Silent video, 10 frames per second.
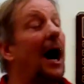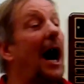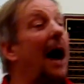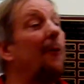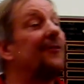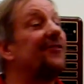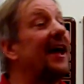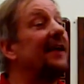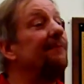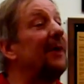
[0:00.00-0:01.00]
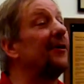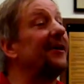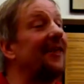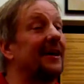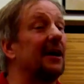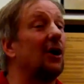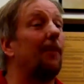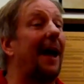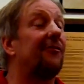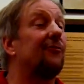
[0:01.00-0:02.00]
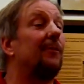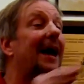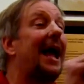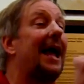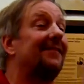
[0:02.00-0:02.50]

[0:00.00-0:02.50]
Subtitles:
I would say, Meredith, I gotta go to the bathroom, and